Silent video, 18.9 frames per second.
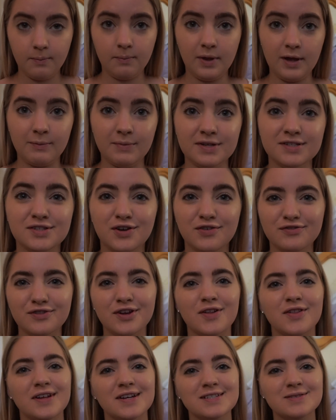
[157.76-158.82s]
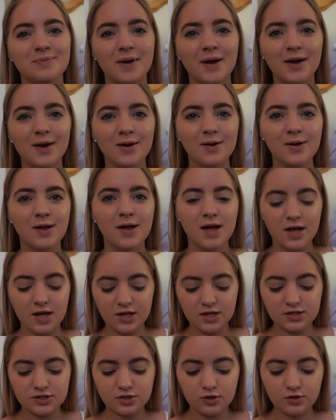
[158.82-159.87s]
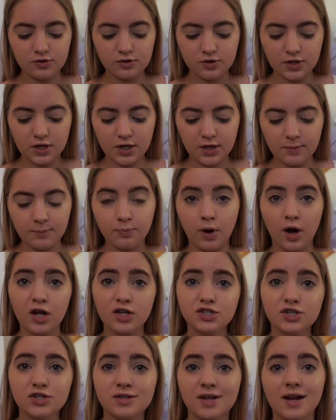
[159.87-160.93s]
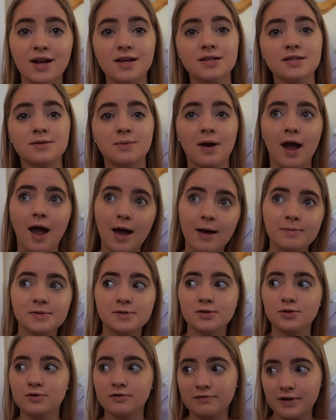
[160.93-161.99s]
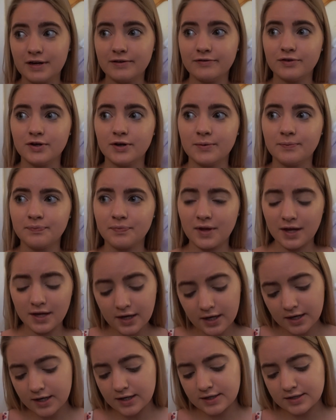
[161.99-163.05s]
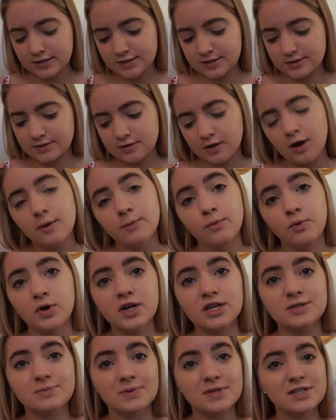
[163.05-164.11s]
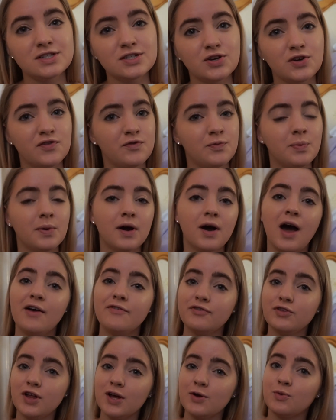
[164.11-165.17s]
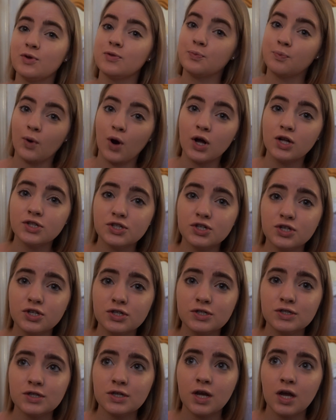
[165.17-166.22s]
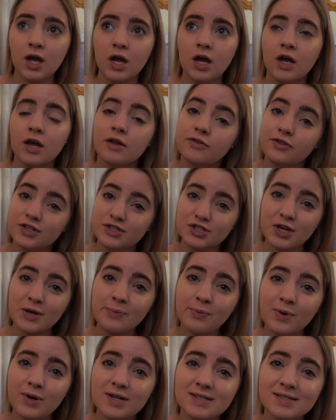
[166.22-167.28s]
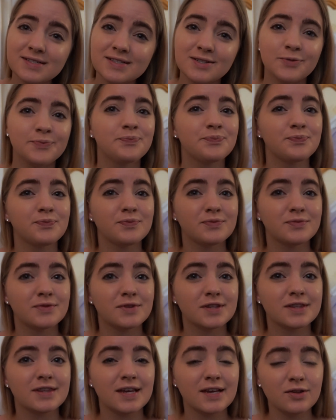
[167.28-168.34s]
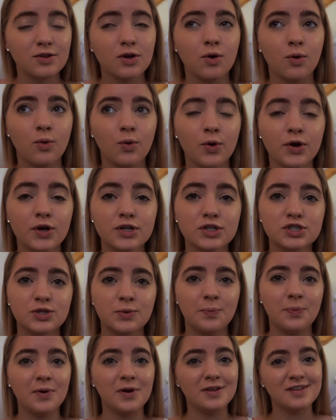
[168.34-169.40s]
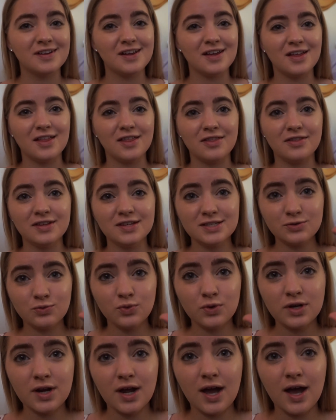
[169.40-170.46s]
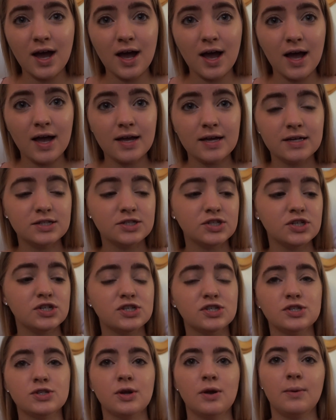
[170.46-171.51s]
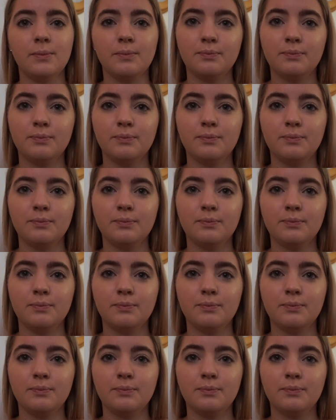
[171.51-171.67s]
make myself look less pale. So the bronzer that is my absolute favorite, and it is more expensive, but I feel like with bronzers, the cheap ones, they look orange, but this one, it's just